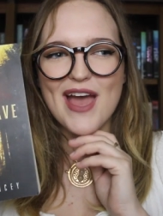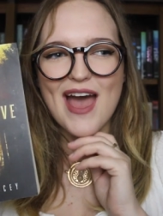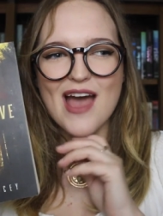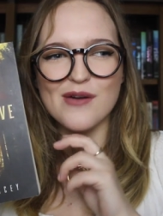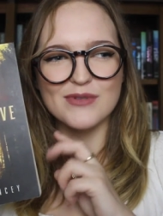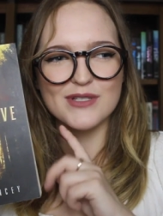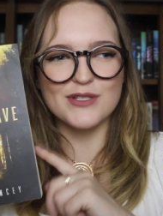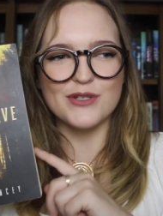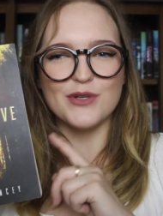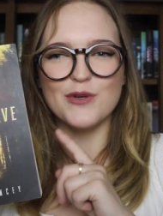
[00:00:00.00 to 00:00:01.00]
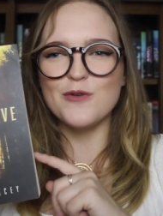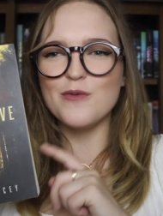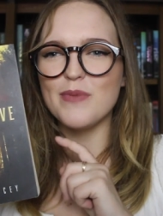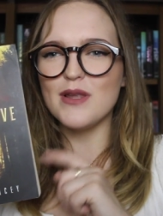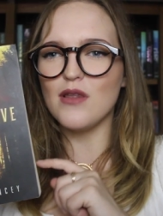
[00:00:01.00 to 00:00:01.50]
house do
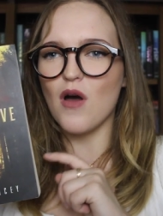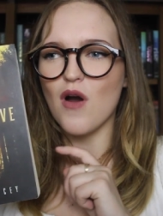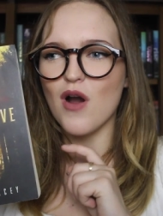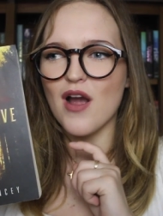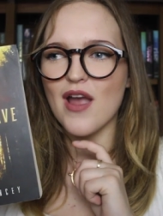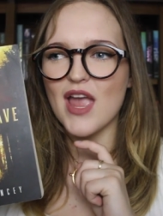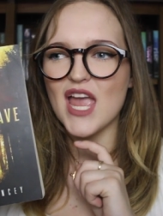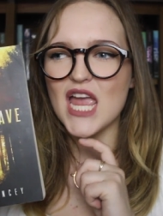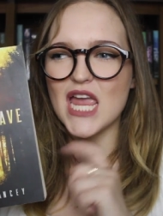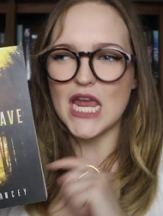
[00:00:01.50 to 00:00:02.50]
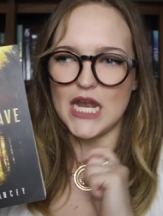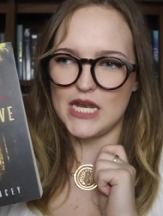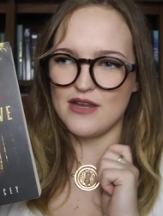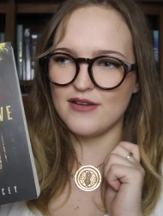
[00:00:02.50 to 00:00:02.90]
you belong in?